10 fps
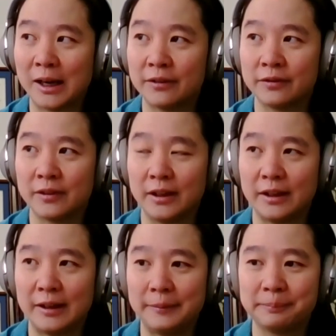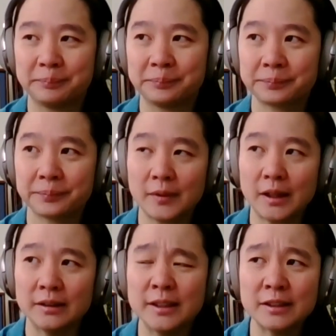have the
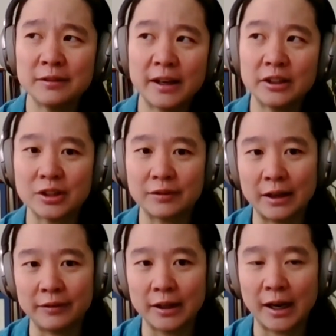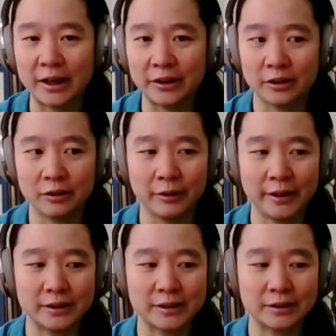disadvantage of having higher
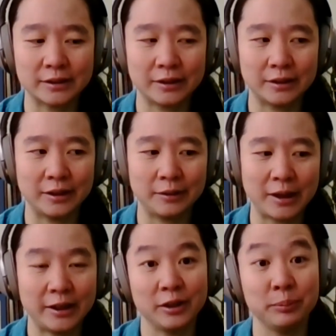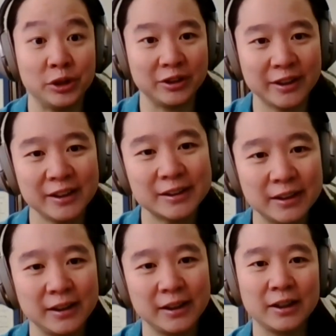rates, higher
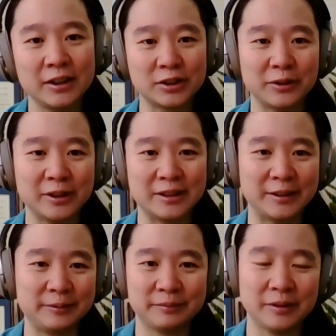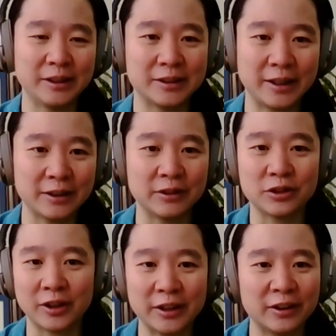impurities. So it's kind of a
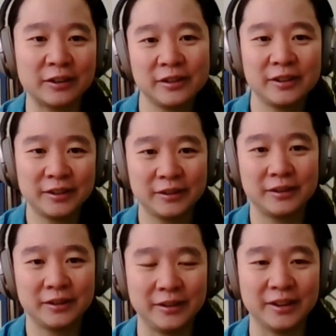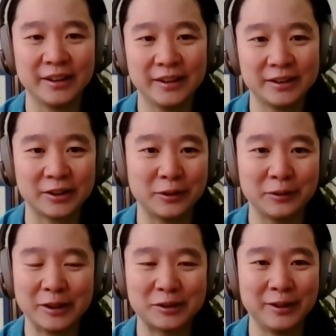trade-off, really.
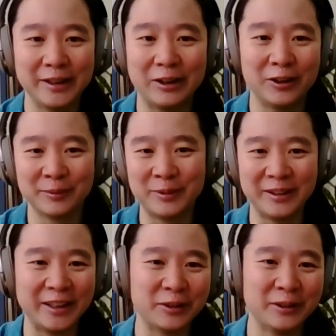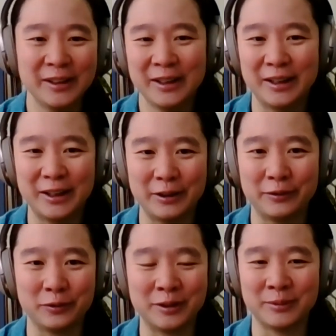So it's really all up in the air
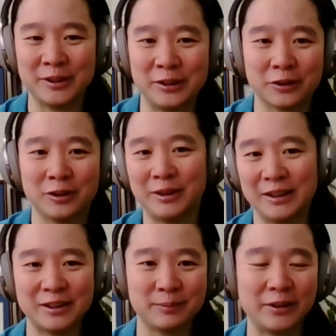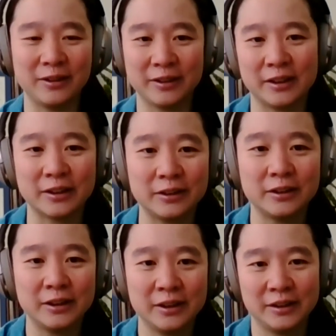if one material is better than another.